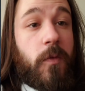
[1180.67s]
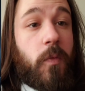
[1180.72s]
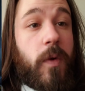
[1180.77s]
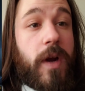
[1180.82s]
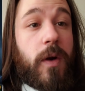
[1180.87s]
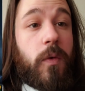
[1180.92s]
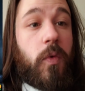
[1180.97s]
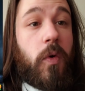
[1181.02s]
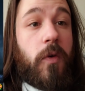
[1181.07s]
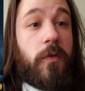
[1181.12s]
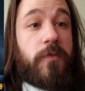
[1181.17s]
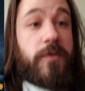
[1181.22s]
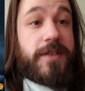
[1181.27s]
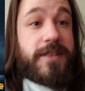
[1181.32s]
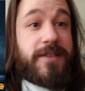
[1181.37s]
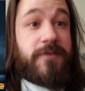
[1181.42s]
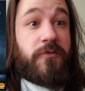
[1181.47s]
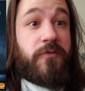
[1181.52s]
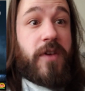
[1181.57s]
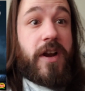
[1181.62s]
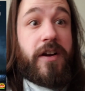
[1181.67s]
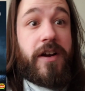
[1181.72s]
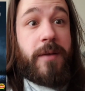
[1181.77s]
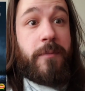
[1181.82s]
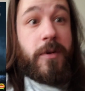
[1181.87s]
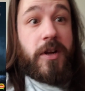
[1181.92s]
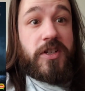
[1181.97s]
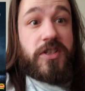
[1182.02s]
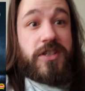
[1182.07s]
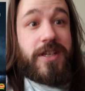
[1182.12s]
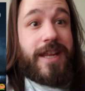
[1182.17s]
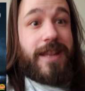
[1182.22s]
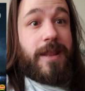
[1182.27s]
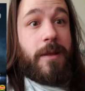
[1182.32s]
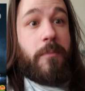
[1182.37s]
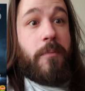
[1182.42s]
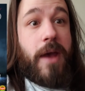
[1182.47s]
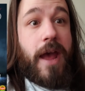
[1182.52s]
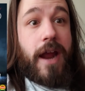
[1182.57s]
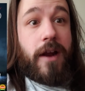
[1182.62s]
Werewolf is very much in the
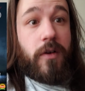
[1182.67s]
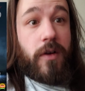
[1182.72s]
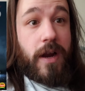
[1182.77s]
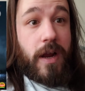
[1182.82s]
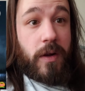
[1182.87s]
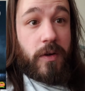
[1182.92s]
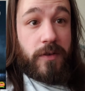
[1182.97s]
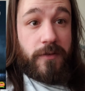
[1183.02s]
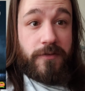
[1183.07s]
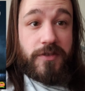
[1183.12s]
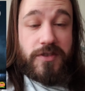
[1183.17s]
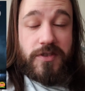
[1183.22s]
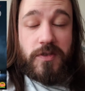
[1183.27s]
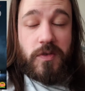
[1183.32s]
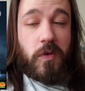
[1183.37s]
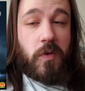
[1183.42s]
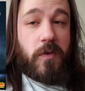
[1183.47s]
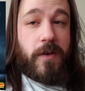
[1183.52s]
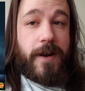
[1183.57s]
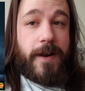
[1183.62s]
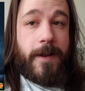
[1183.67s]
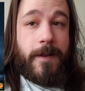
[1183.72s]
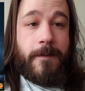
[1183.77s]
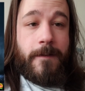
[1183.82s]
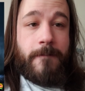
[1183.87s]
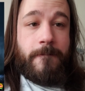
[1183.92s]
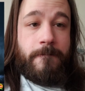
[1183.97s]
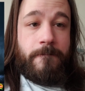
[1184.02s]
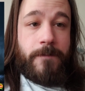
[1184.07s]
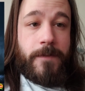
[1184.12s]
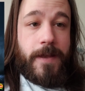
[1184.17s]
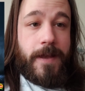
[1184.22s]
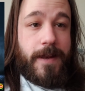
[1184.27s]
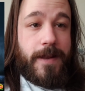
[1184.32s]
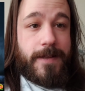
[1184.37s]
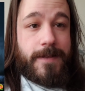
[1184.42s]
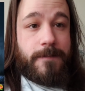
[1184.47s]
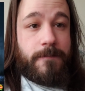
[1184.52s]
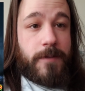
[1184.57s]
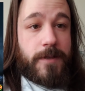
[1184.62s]
background of the story, and
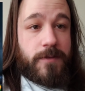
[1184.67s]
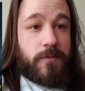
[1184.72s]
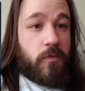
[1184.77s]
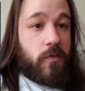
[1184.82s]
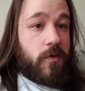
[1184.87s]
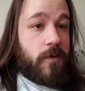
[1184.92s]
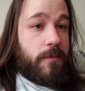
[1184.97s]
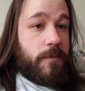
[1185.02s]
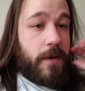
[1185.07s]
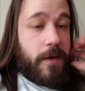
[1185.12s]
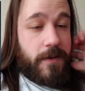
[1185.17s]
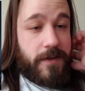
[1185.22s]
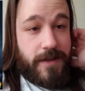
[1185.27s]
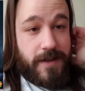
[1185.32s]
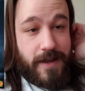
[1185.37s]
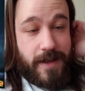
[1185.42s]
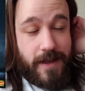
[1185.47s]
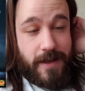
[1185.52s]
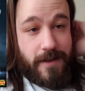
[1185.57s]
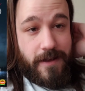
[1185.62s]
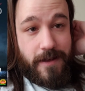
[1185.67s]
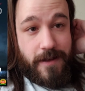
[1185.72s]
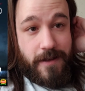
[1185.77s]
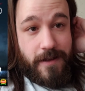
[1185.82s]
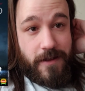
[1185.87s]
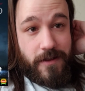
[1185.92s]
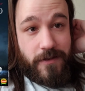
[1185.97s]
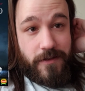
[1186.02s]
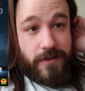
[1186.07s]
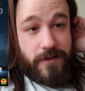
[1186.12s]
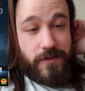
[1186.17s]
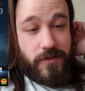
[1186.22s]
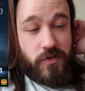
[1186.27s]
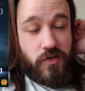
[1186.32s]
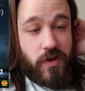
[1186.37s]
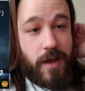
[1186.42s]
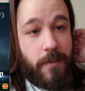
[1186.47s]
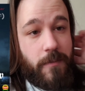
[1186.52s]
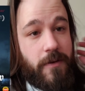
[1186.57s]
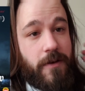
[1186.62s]
it's much more about the
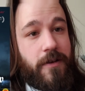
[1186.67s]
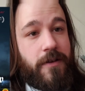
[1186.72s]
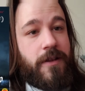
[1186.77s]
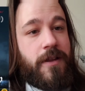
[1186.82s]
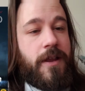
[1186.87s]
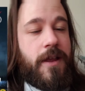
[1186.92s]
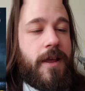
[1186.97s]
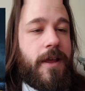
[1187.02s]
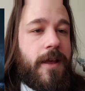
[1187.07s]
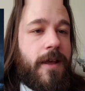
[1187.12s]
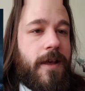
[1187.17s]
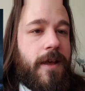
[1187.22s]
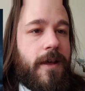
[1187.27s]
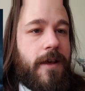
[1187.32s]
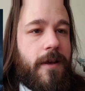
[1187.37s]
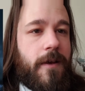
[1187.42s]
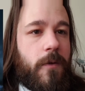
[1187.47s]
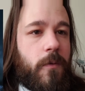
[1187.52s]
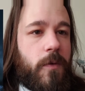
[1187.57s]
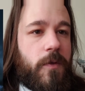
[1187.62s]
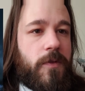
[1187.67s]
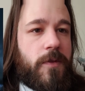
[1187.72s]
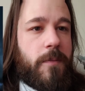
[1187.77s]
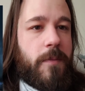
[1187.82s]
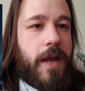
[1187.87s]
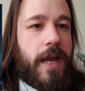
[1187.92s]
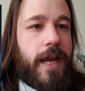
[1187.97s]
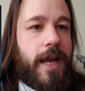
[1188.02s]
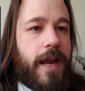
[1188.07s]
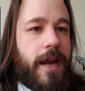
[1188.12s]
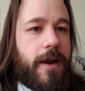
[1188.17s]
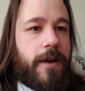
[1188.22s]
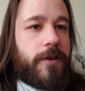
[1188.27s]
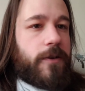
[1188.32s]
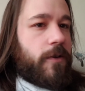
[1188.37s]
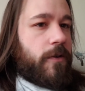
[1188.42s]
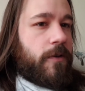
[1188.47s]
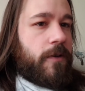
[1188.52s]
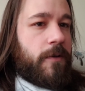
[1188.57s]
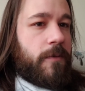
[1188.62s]
drama with the main
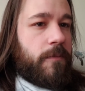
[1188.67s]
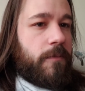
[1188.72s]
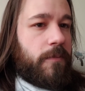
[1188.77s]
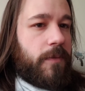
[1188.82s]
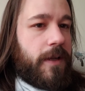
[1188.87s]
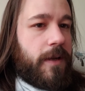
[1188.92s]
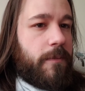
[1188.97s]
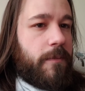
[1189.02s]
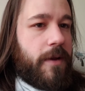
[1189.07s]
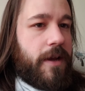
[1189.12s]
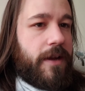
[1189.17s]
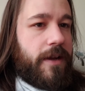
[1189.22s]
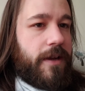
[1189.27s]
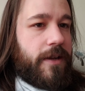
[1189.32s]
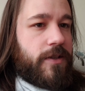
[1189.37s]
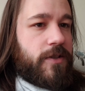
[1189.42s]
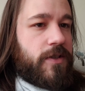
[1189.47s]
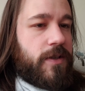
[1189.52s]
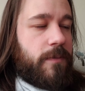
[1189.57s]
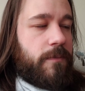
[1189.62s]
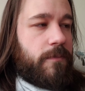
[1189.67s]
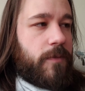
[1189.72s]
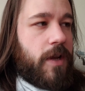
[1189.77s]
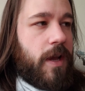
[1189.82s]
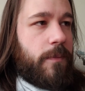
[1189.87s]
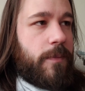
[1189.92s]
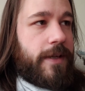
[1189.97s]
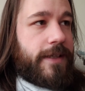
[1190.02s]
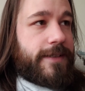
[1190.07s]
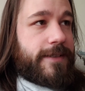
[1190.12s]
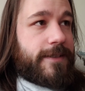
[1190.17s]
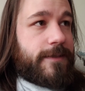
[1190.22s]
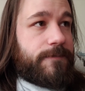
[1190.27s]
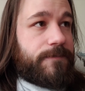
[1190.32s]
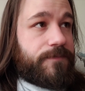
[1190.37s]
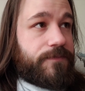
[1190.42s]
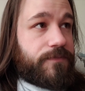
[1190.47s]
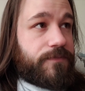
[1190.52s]
character played by Jim Cummings.